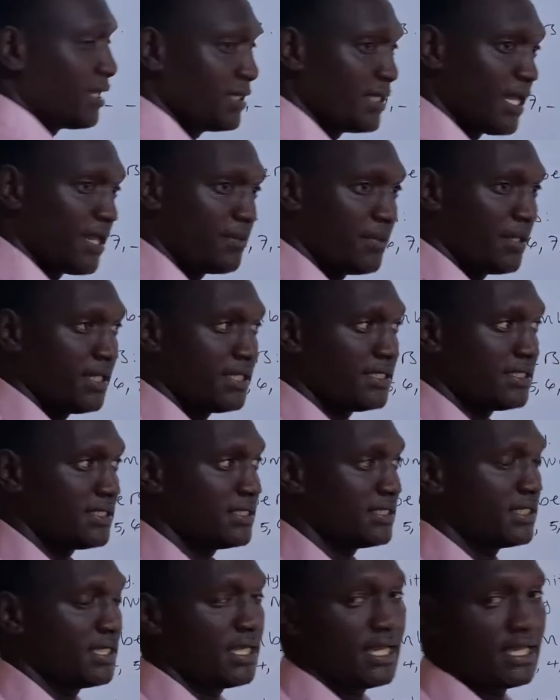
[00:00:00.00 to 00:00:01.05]
That
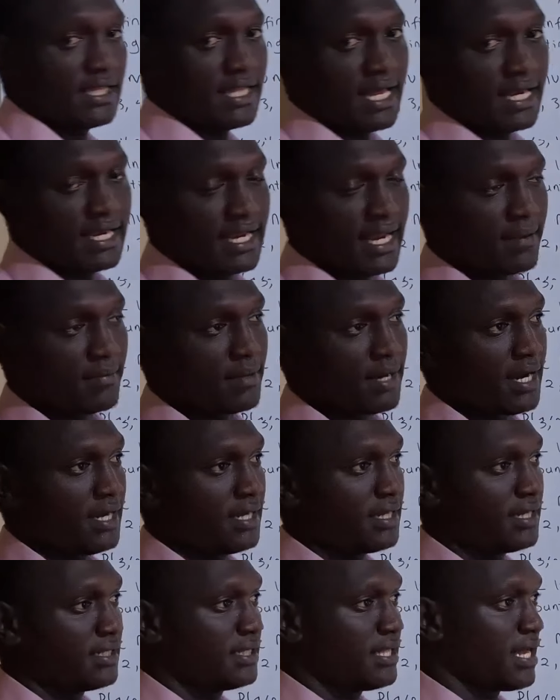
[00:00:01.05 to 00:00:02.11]
means in that number
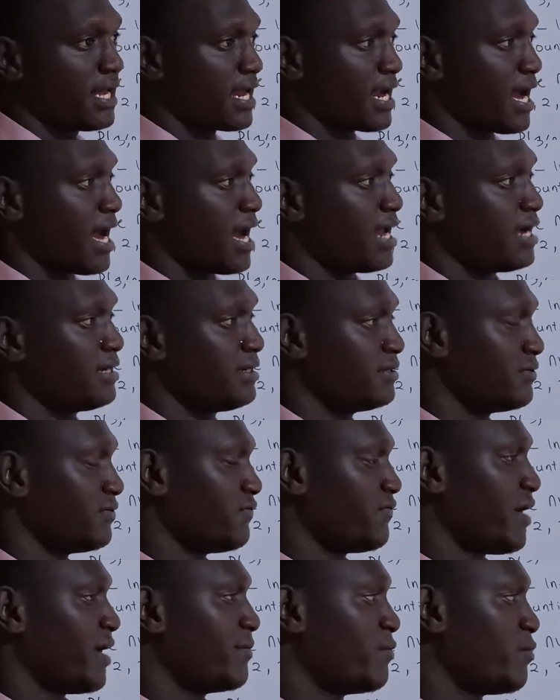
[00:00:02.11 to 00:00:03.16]
there are
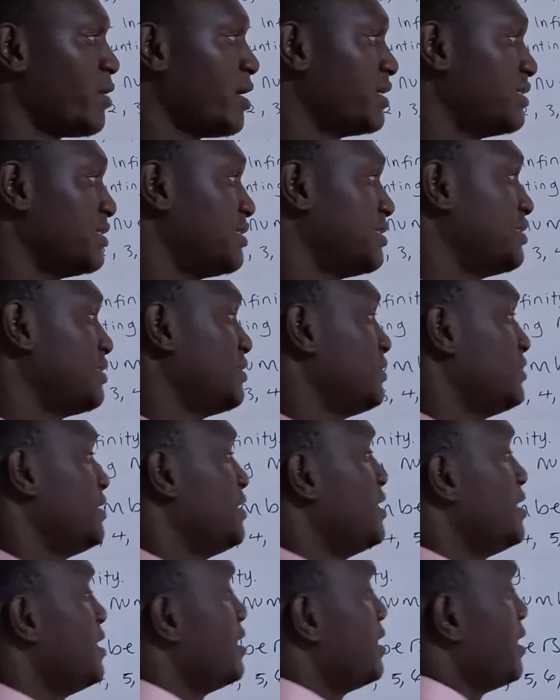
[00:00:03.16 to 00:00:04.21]
5 ones.
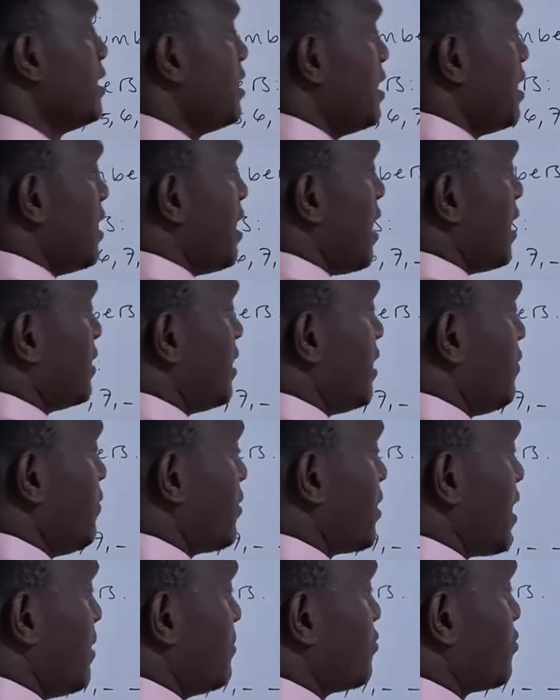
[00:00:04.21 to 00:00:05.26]
And then we
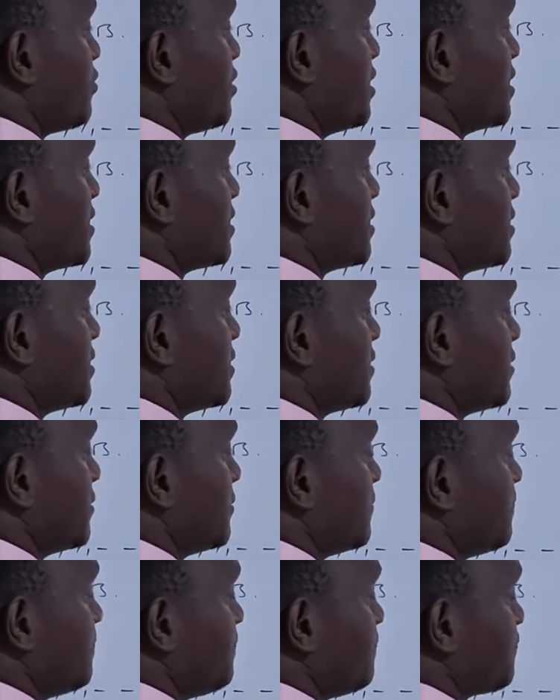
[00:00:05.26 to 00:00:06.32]
come to this.
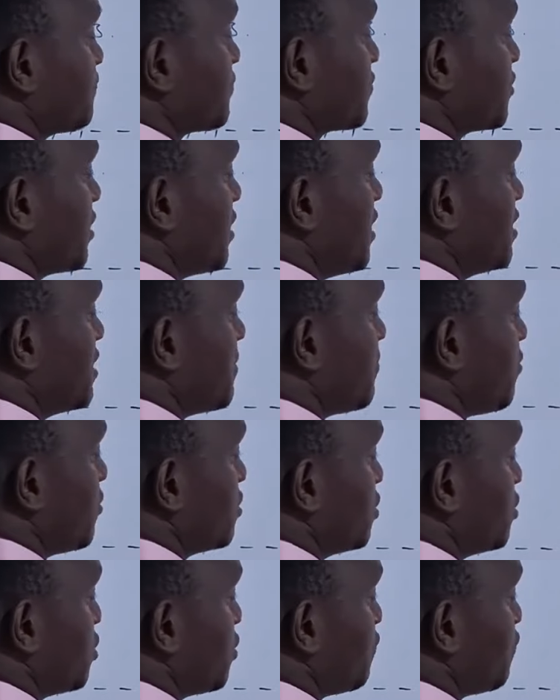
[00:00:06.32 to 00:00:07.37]
This is a
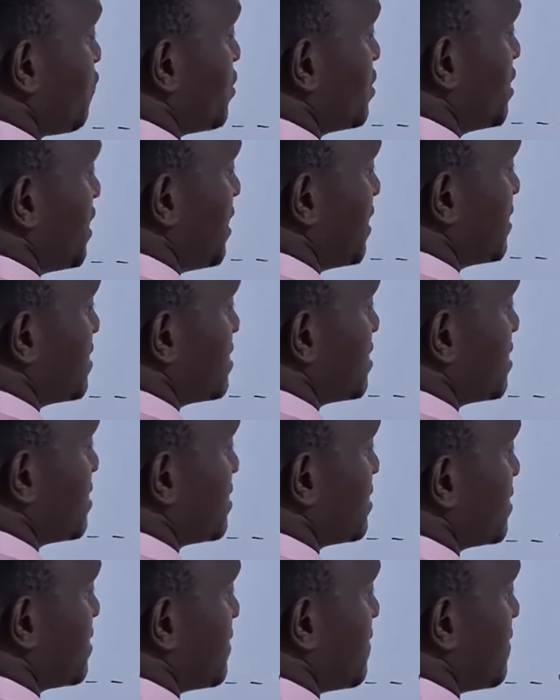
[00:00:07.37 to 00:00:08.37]
position for tens.